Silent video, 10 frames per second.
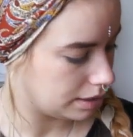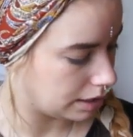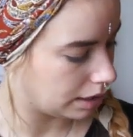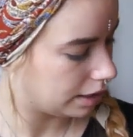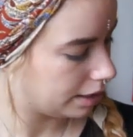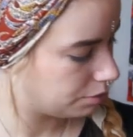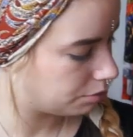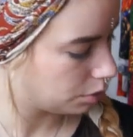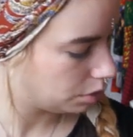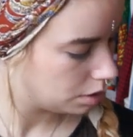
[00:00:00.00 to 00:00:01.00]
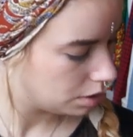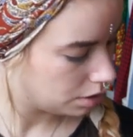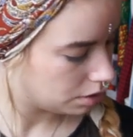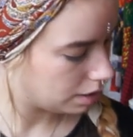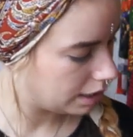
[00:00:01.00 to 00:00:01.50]
delightful.
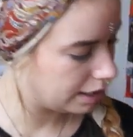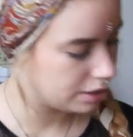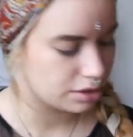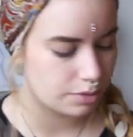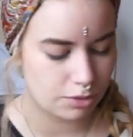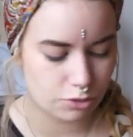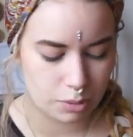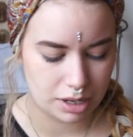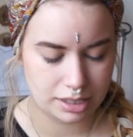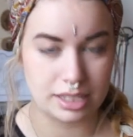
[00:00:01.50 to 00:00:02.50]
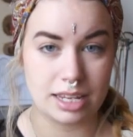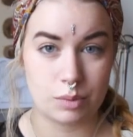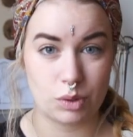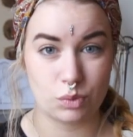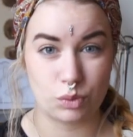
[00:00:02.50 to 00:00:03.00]
Then I got something from IKEA.
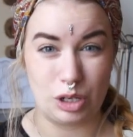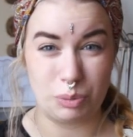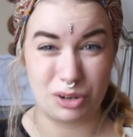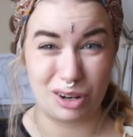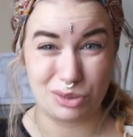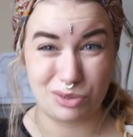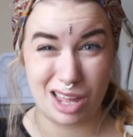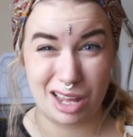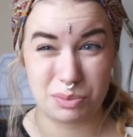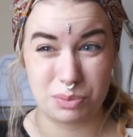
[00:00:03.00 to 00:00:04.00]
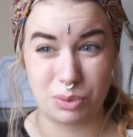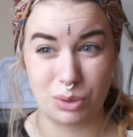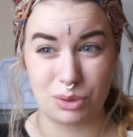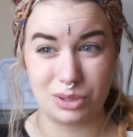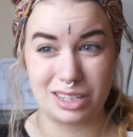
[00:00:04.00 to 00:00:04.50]
I'm not really proud of that,
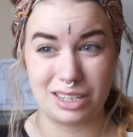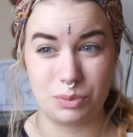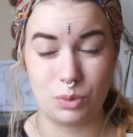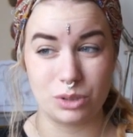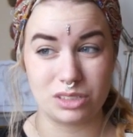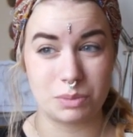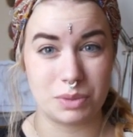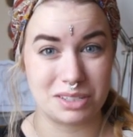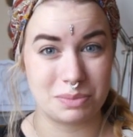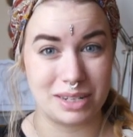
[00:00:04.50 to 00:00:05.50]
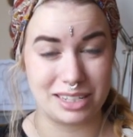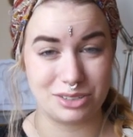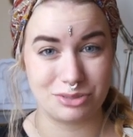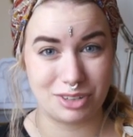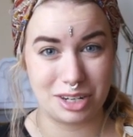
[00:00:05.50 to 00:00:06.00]
but it was the best place
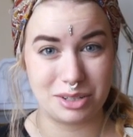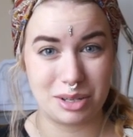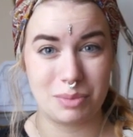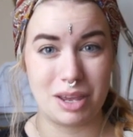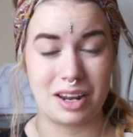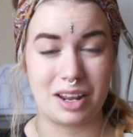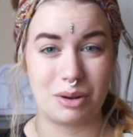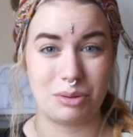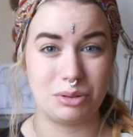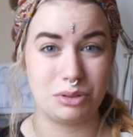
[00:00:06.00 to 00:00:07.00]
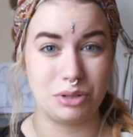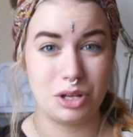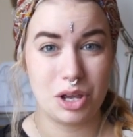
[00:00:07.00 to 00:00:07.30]
to find them, and I will